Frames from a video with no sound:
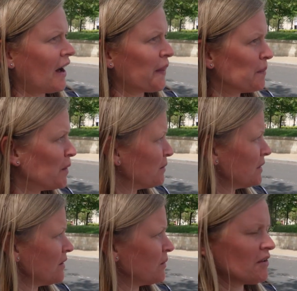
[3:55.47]
At the
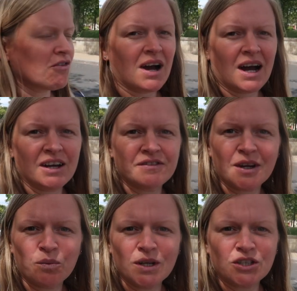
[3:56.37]
moment, we've arrived
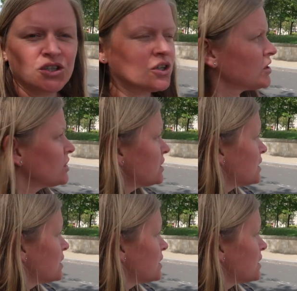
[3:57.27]
and we're just